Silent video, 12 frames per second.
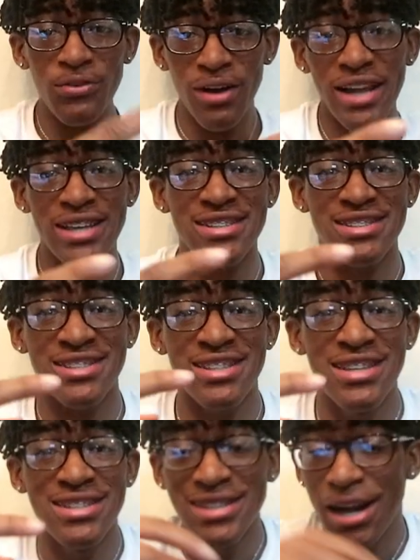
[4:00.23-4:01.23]
fights.
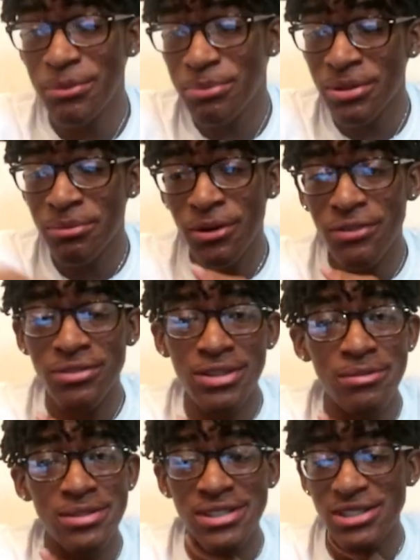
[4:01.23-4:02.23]
I'm gonna put both
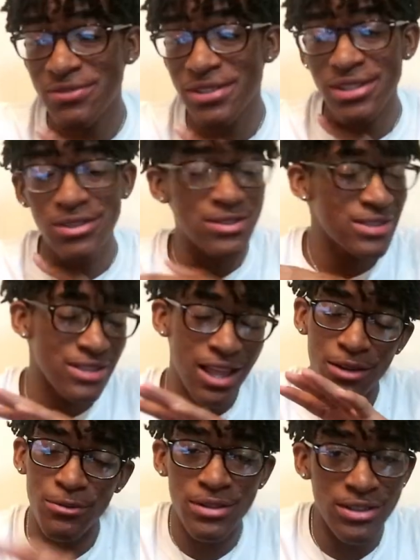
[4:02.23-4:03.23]
clips in this video. It's just
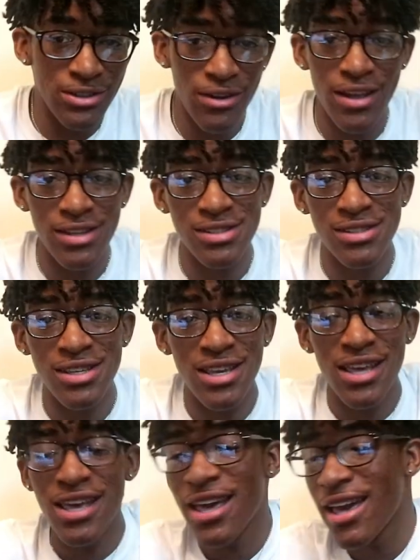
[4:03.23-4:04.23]
like real crazy.
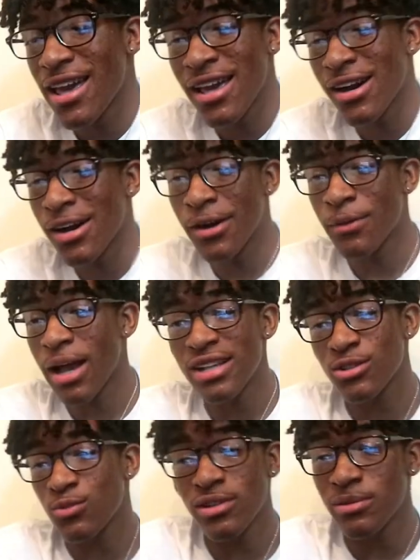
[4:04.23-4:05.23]
And um, I
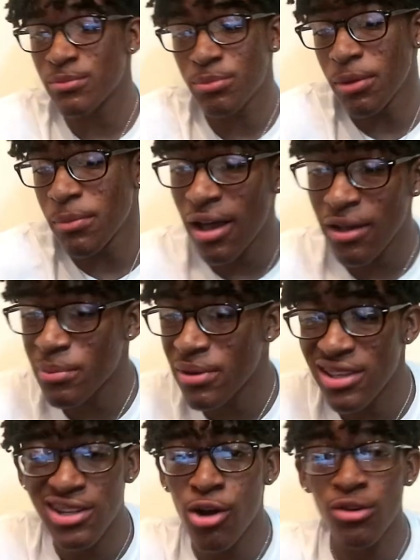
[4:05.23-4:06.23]
just want to put my
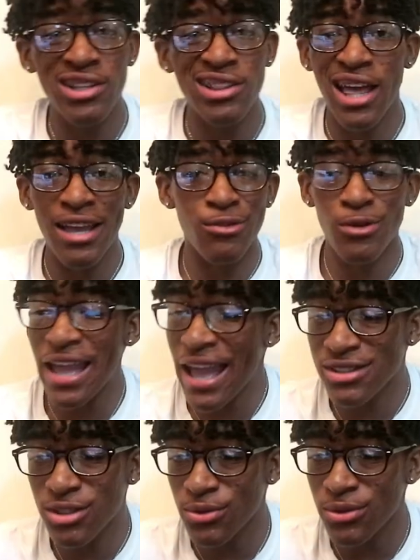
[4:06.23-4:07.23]
opinion on it, like
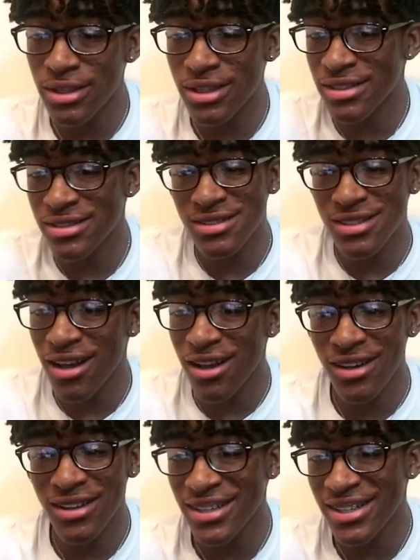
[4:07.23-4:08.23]
react to it, cause
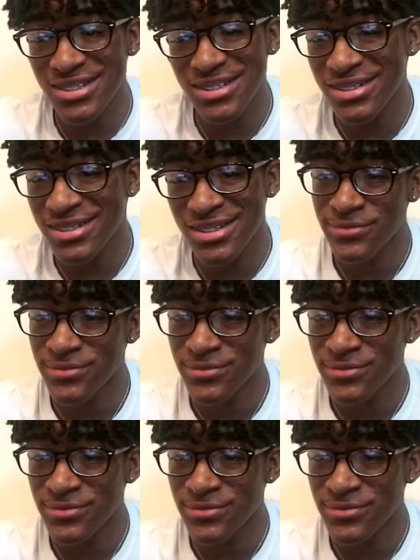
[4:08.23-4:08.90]
dog, it's just